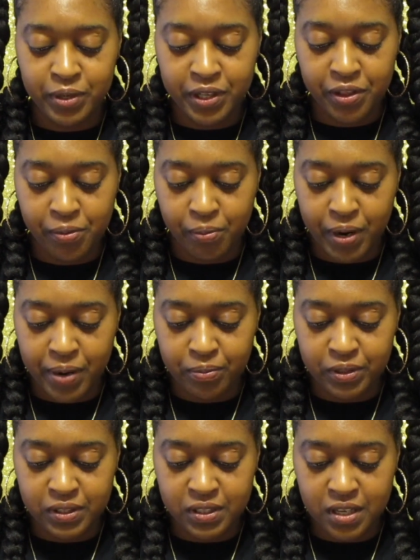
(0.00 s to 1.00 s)
one of the red
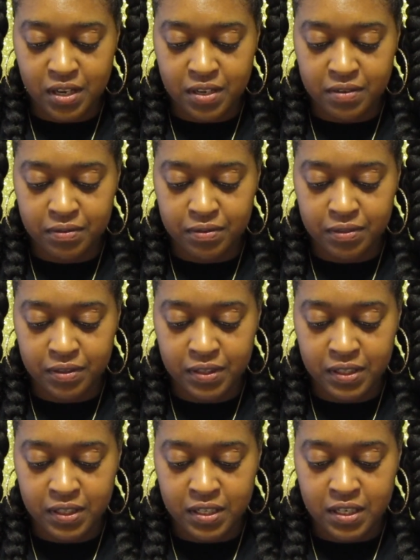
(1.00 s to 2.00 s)
ones off,
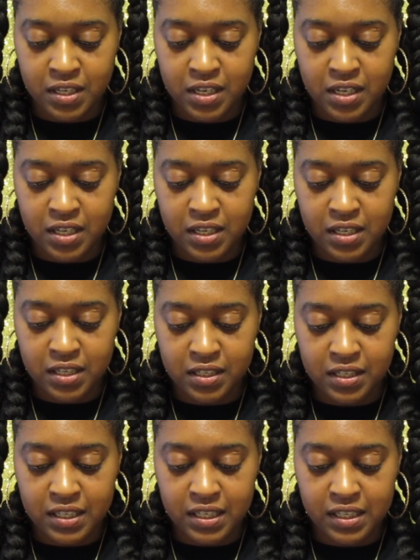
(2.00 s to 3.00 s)

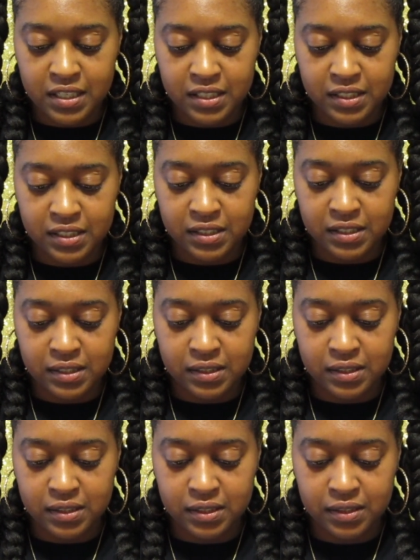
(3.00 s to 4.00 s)

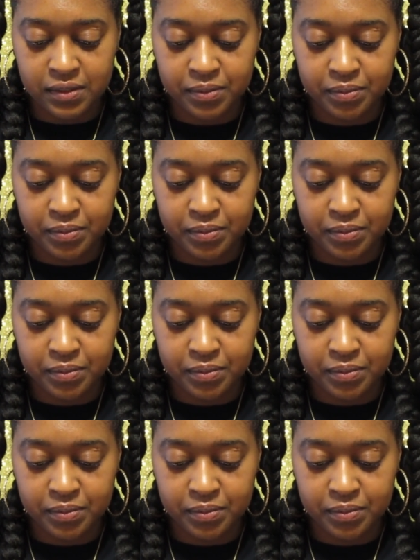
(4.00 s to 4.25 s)
cause,